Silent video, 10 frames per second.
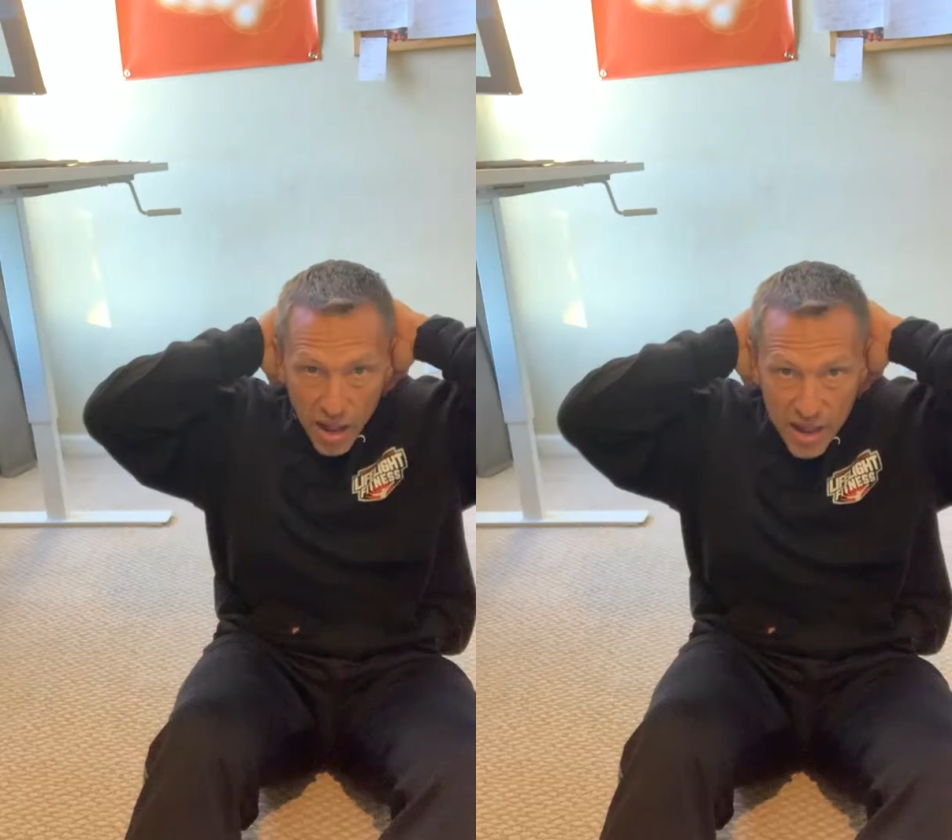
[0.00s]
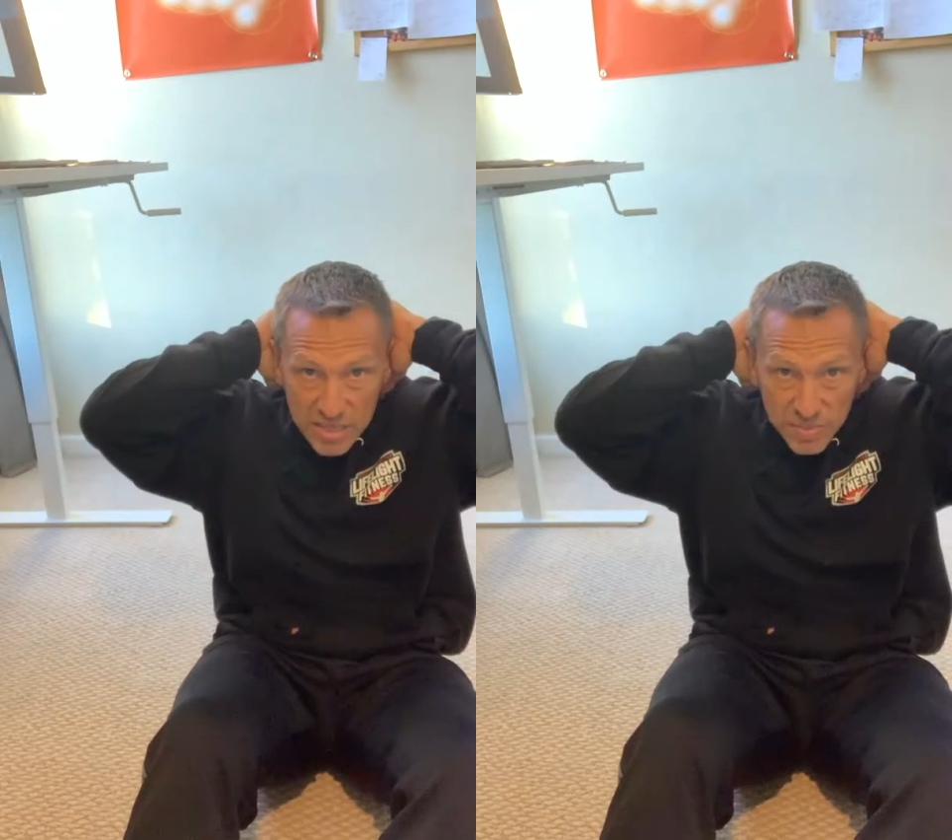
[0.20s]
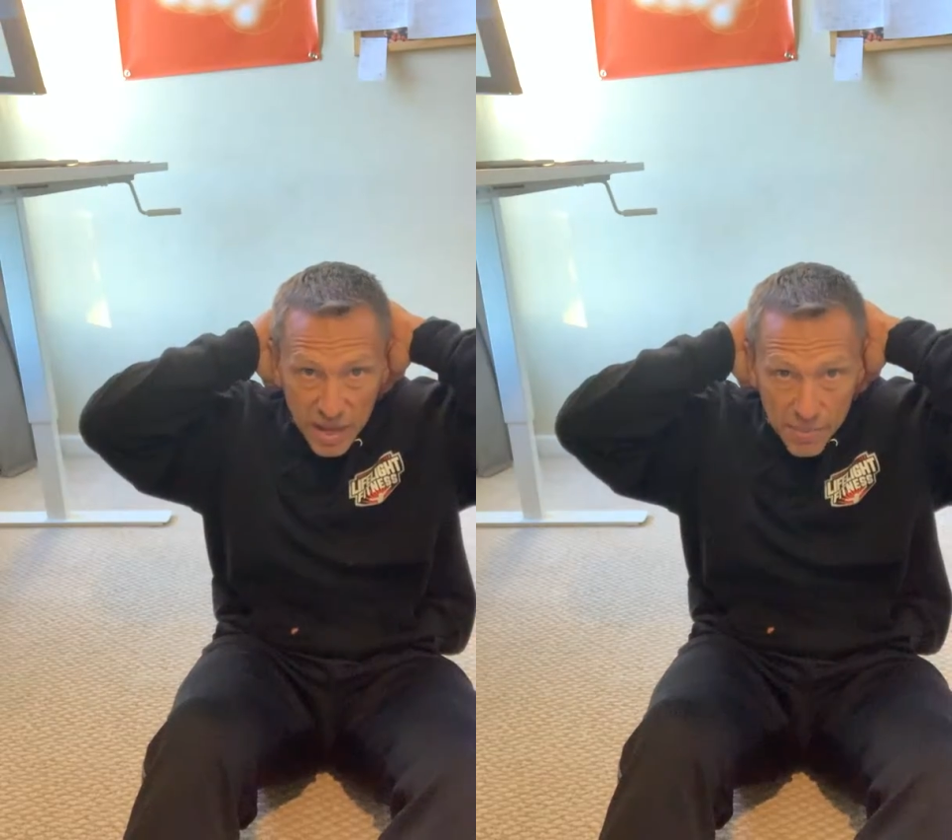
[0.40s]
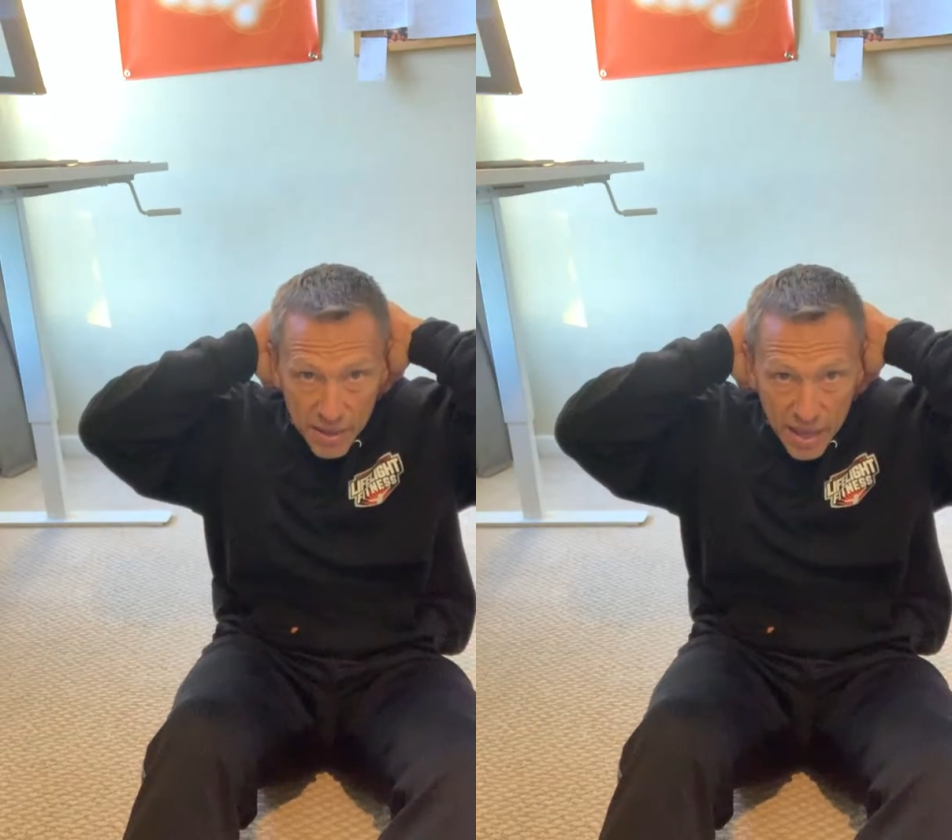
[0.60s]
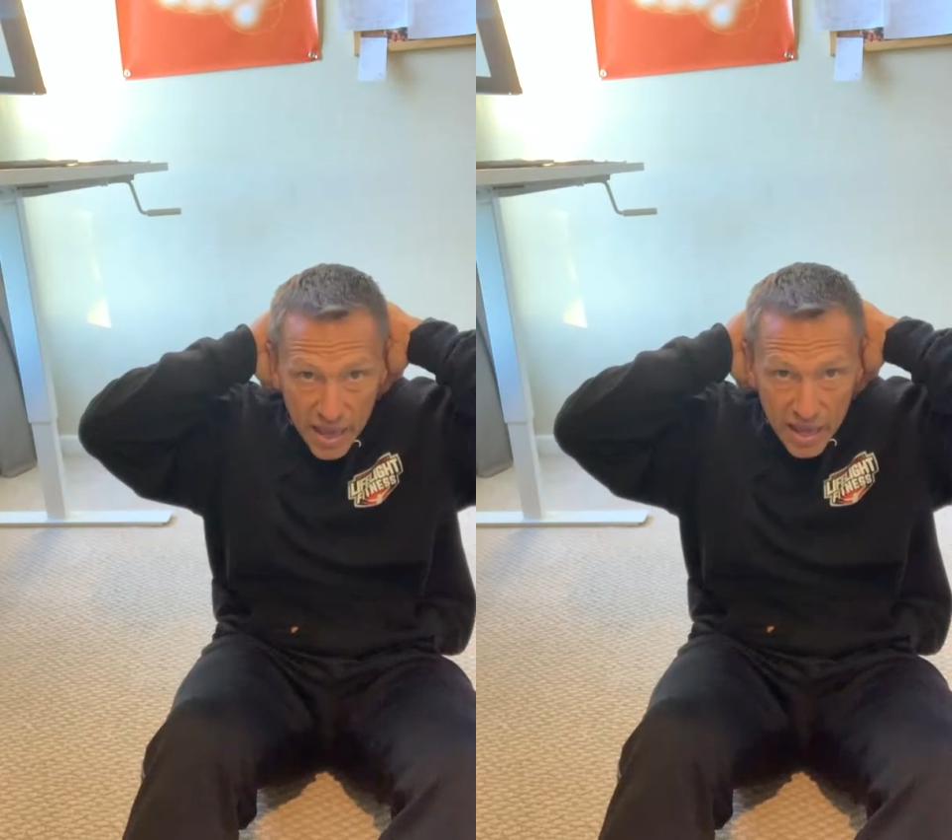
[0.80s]
hands behind
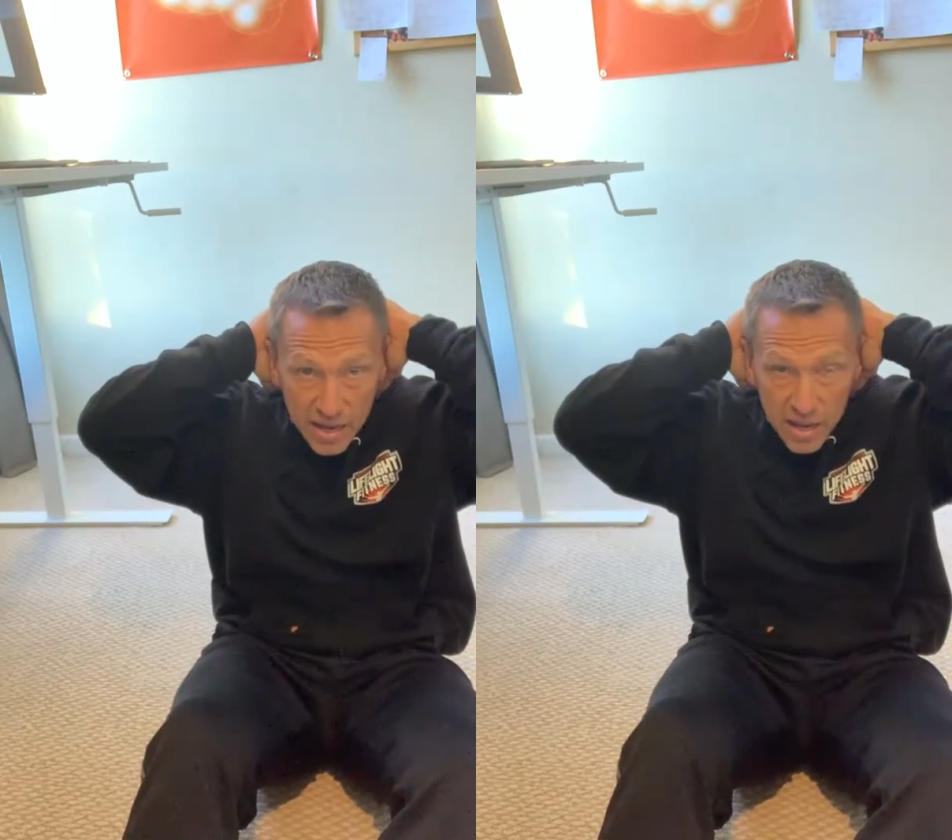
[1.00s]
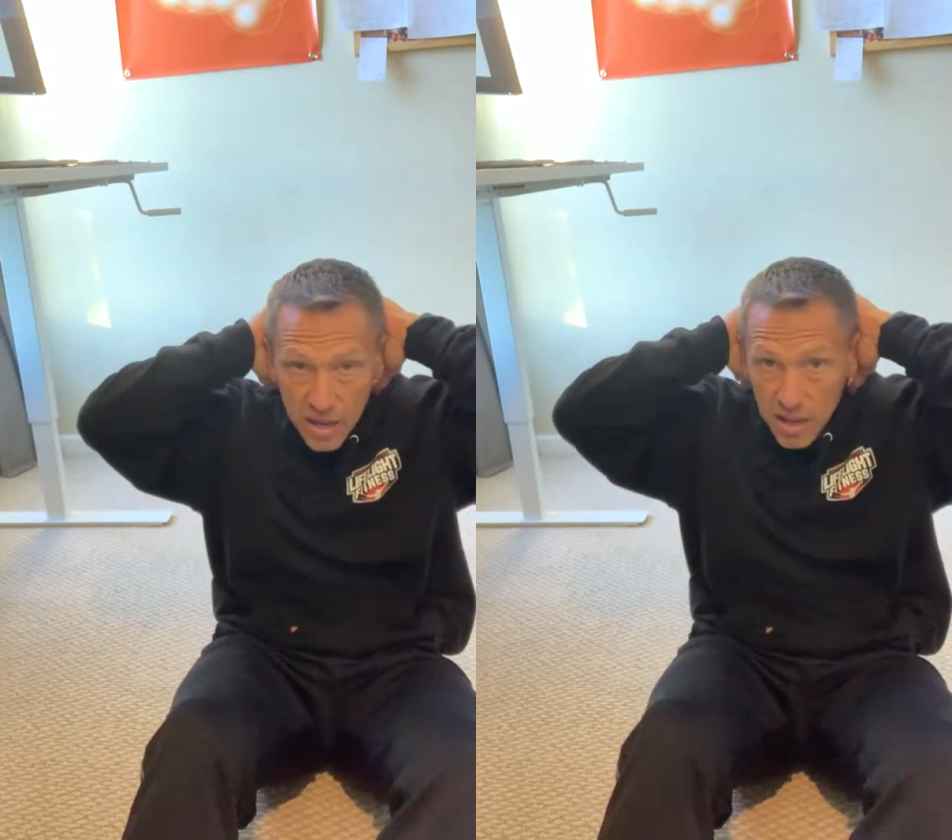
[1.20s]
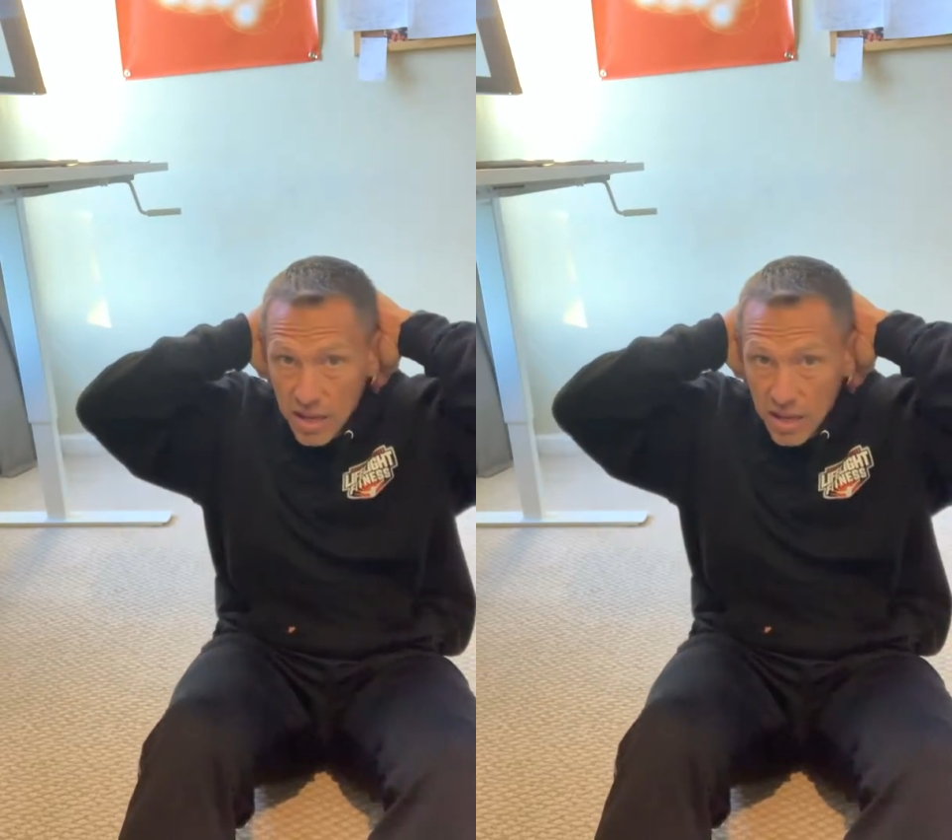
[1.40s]
my head.